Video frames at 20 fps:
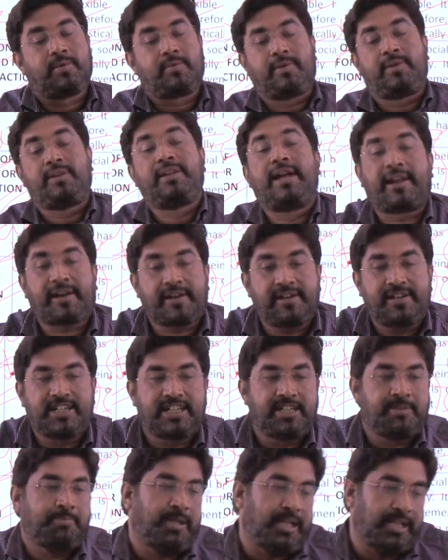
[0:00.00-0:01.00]

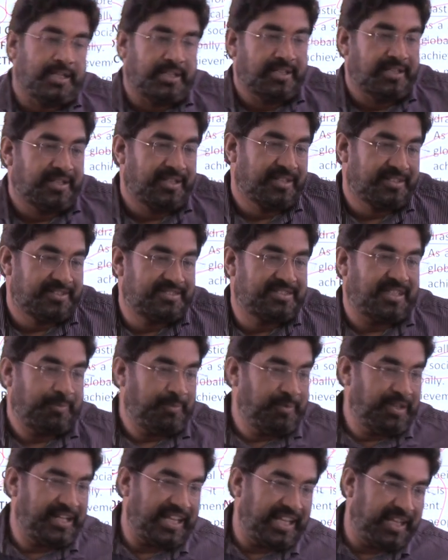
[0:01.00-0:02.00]
learned men
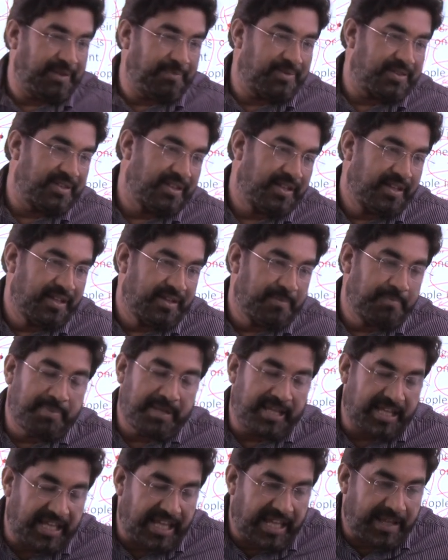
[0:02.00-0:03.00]
sometimes
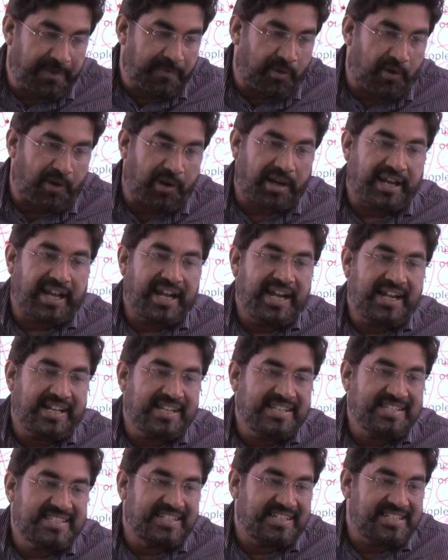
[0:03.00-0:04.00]
behave or write
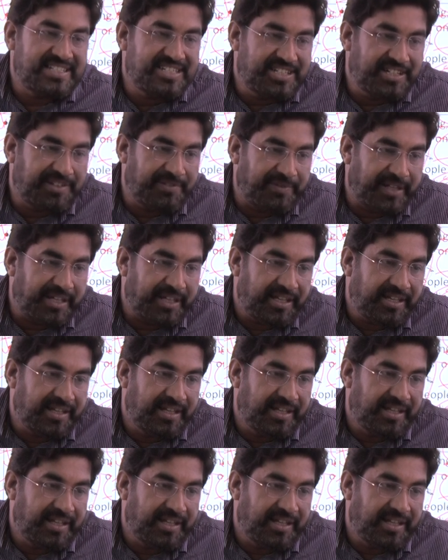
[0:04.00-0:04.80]
in such a way